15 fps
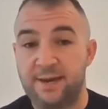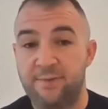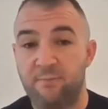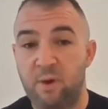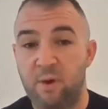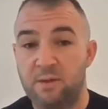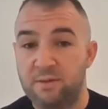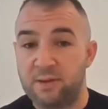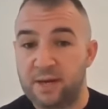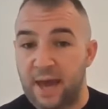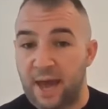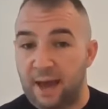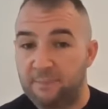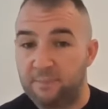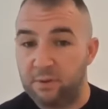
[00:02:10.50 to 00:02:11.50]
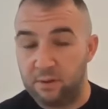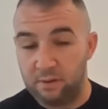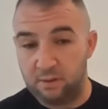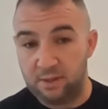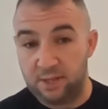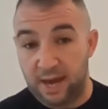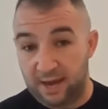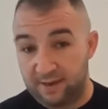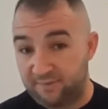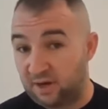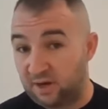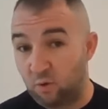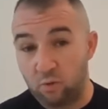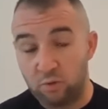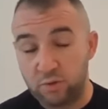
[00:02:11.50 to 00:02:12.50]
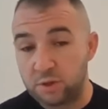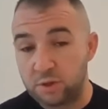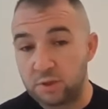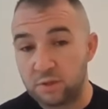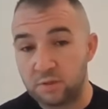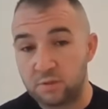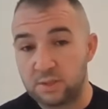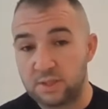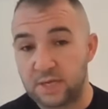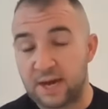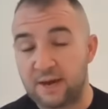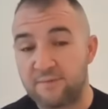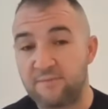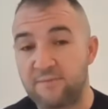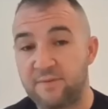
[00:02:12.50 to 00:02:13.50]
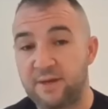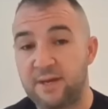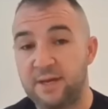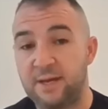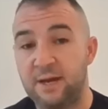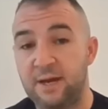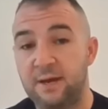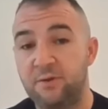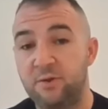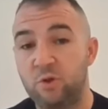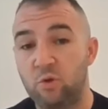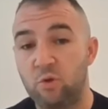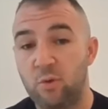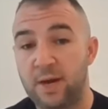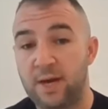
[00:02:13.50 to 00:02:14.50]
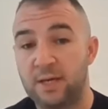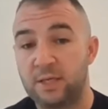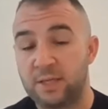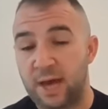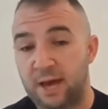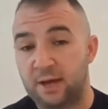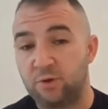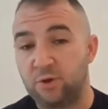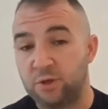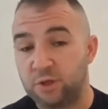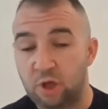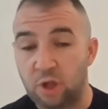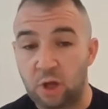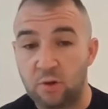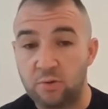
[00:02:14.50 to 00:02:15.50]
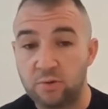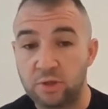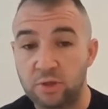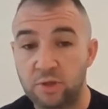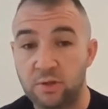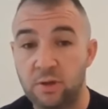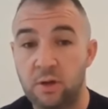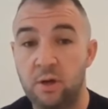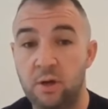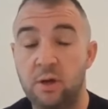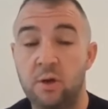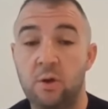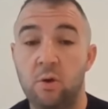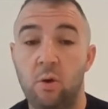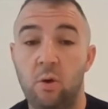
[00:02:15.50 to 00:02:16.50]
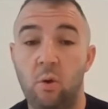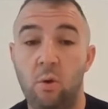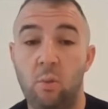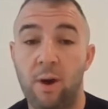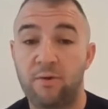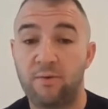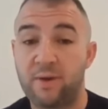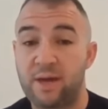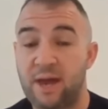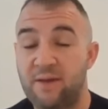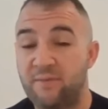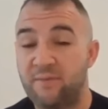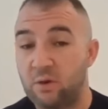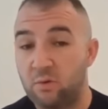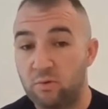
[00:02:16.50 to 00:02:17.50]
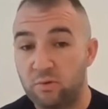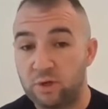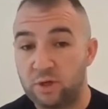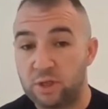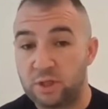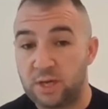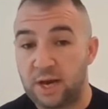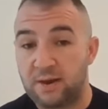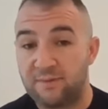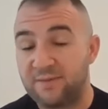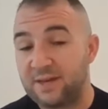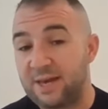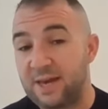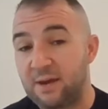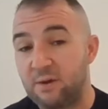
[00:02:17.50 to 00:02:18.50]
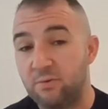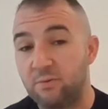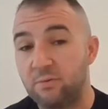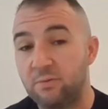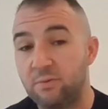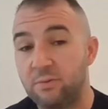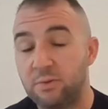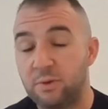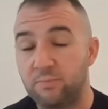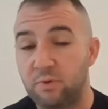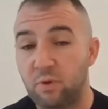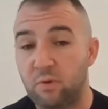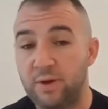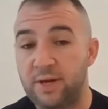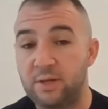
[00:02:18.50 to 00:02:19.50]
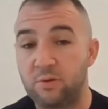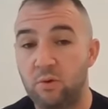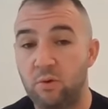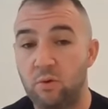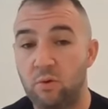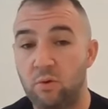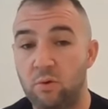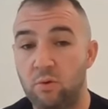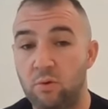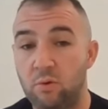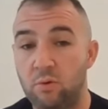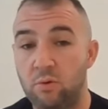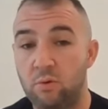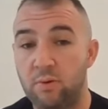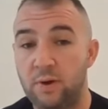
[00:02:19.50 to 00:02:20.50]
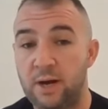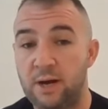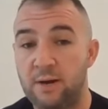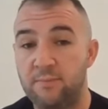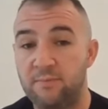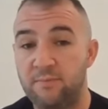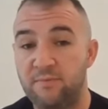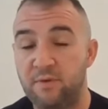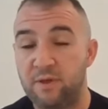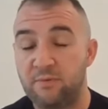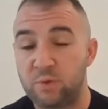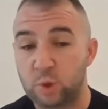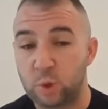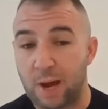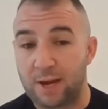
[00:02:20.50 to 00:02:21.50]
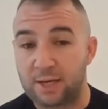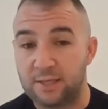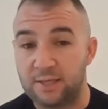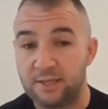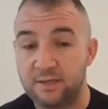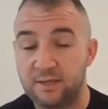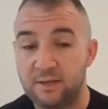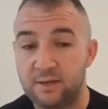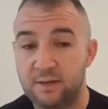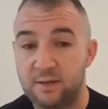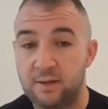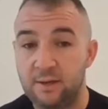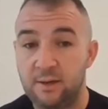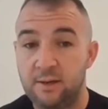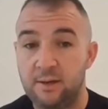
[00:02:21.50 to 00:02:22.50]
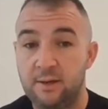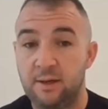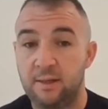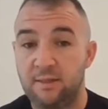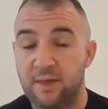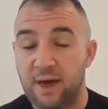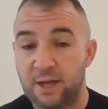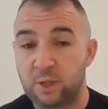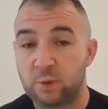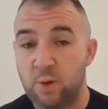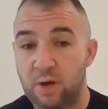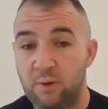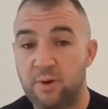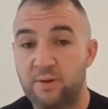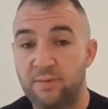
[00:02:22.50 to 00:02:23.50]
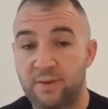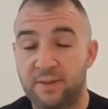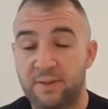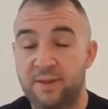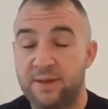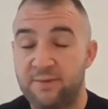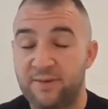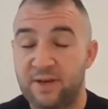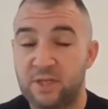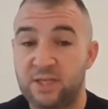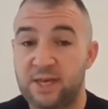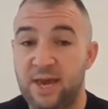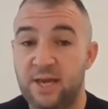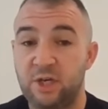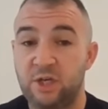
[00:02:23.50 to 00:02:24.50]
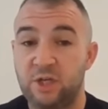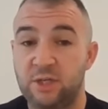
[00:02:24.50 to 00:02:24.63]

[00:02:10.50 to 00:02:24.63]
whether the captain gave any orders to have the, uh, the doorways and the hatches closed, or whether he gave any orders to have the keel deployed or, or um, fully retracted. That's where we that the investigation is